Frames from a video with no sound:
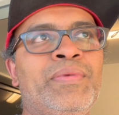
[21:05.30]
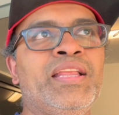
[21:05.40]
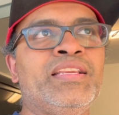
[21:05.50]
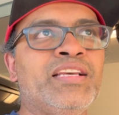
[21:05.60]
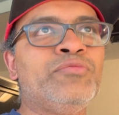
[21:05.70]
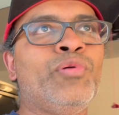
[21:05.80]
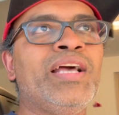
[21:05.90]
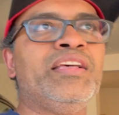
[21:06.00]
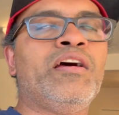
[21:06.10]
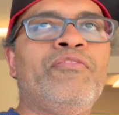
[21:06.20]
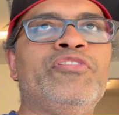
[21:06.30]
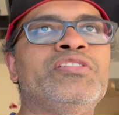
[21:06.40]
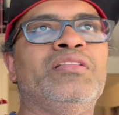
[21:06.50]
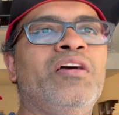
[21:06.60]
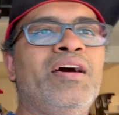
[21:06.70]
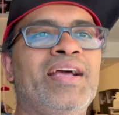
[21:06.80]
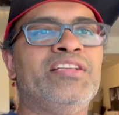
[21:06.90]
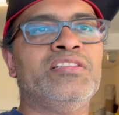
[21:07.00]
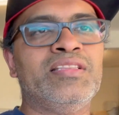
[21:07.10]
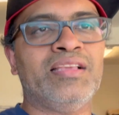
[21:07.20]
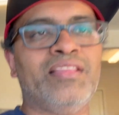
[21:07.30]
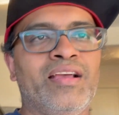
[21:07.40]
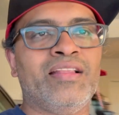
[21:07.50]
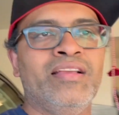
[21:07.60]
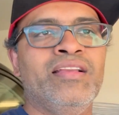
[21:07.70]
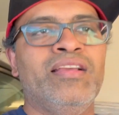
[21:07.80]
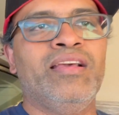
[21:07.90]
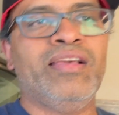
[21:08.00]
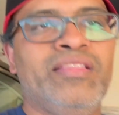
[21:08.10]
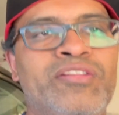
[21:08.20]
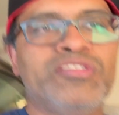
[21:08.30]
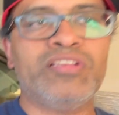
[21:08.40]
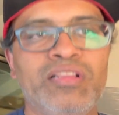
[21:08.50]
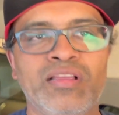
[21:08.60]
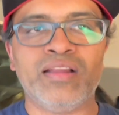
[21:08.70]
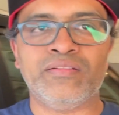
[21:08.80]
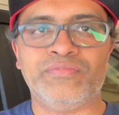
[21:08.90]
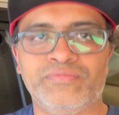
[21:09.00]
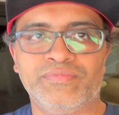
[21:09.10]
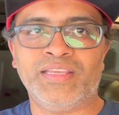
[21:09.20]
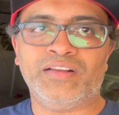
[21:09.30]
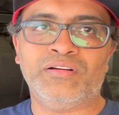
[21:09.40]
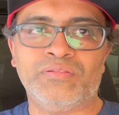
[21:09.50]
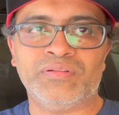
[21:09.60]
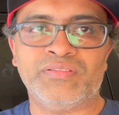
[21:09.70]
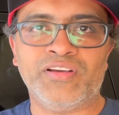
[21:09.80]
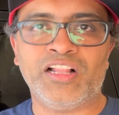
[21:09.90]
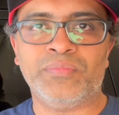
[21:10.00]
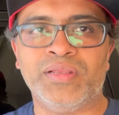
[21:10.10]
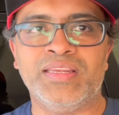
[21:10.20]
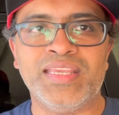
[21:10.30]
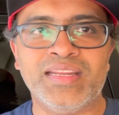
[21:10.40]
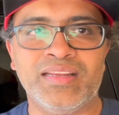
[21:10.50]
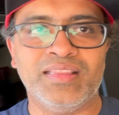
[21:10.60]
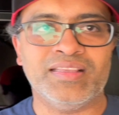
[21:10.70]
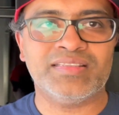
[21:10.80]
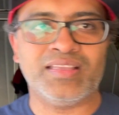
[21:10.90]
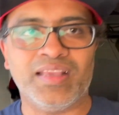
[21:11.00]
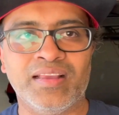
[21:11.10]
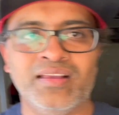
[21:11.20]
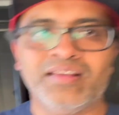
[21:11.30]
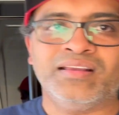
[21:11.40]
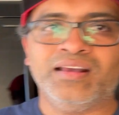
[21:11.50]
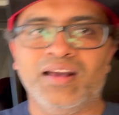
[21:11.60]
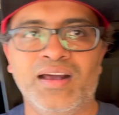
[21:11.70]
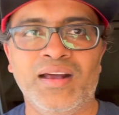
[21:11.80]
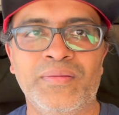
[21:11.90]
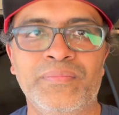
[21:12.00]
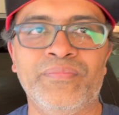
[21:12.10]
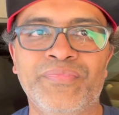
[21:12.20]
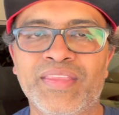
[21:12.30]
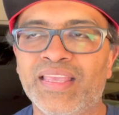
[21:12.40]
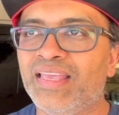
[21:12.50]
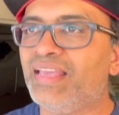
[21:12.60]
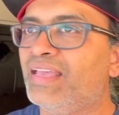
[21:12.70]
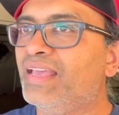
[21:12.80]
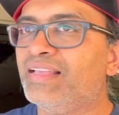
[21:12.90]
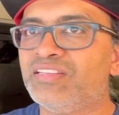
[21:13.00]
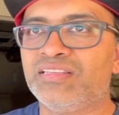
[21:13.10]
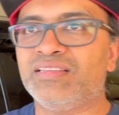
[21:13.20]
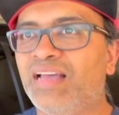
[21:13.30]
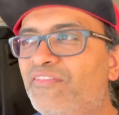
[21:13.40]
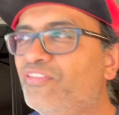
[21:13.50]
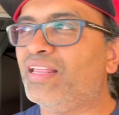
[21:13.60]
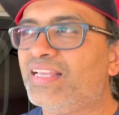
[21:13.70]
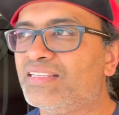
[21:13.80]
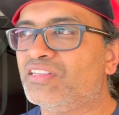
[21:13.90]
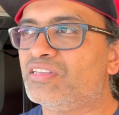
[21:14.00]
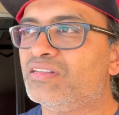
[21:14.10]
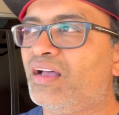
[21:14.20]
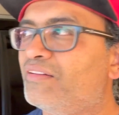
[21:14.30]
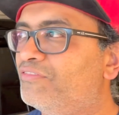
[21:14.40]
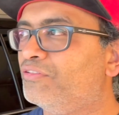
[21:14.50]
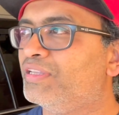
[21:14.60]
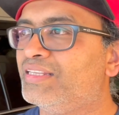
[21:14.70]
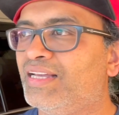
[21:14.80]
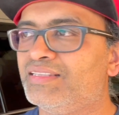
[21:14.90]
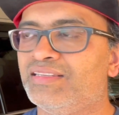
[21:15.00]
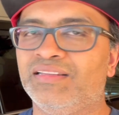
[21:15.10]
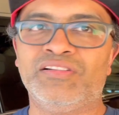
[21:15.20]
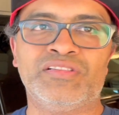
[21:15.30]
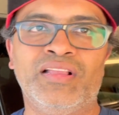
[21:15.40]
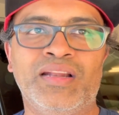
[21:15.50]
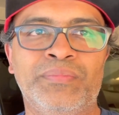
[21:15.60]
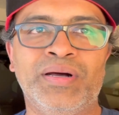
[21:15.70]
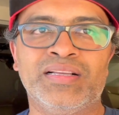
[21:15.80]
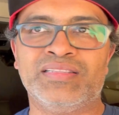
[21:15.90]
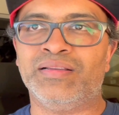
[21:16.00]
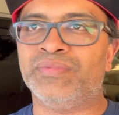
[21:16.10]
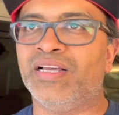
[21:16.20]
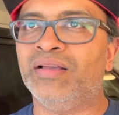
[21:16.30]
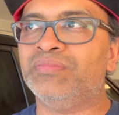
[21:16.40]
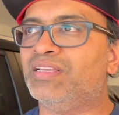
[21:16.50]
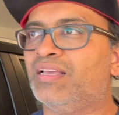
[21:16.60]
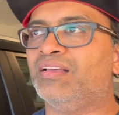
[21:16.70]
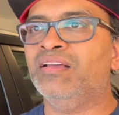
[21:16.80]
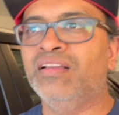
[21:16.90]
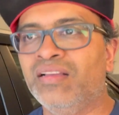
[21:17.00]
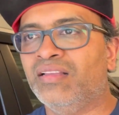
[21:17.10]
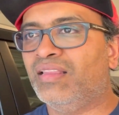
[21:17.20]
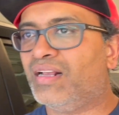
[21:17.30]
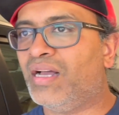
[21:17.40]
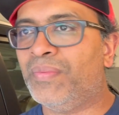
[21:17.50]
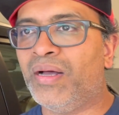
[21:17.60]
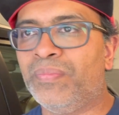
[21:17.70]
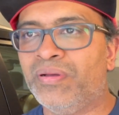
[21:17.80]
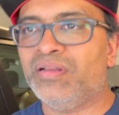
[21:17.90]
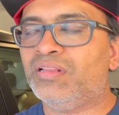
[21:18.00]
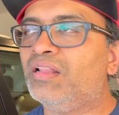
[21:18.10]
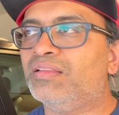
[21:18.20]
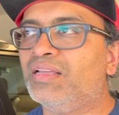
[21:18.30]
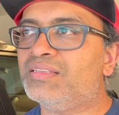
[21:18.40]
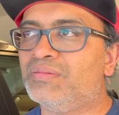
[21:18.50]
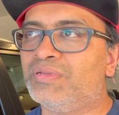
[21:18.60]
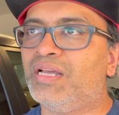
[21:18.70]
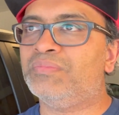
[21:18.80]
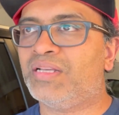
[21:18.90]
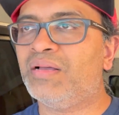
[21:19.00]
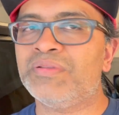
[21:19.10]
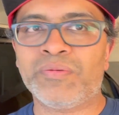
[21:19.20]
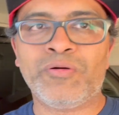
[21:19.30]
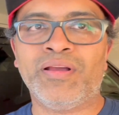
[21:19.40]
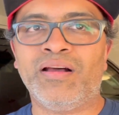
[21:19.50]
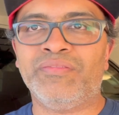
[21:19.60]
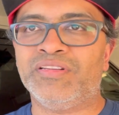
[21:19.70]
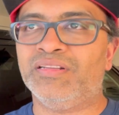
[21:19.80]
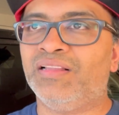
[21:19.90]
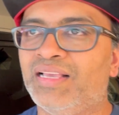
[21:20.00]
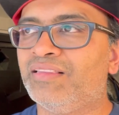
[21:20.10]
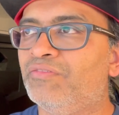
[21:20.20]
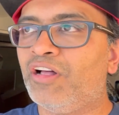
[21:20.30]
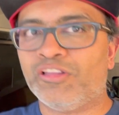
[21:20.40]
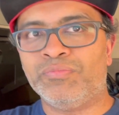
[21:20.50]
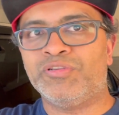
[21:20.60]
it does, while it offers a lot, I just think that there's still a lot of, you know, development needed in this thing. I feel like it's just not fully tested. There's a lot of bugs sometimes, like, that come up. Not sometimes, it comes up quite often, like the volume